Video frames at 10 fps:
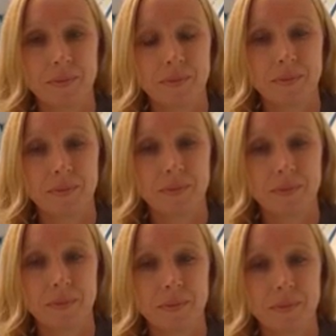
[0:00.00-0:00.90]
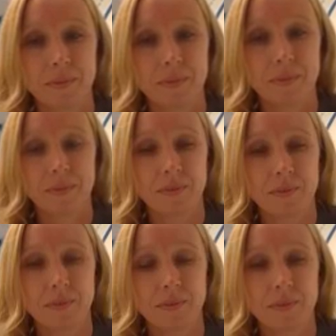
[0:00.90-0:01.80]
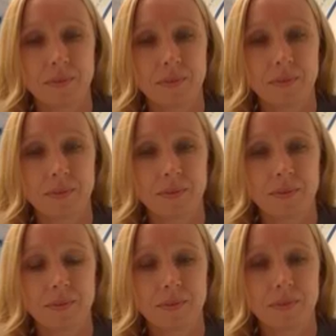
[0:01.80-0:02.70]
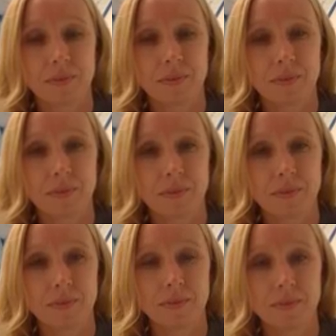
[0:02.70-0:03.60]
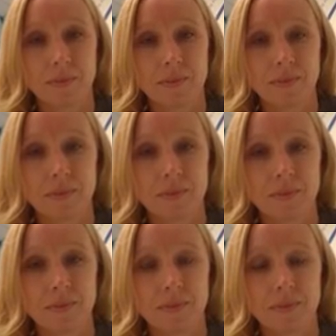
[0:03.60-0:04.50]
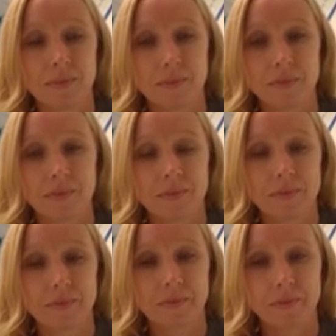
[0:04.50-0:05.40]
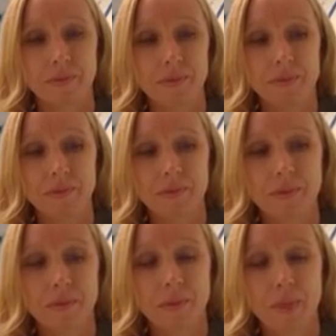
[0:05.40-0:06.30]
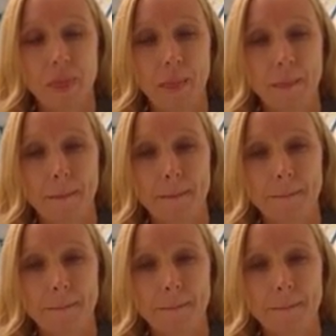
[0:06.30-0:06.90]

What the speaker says: (silent)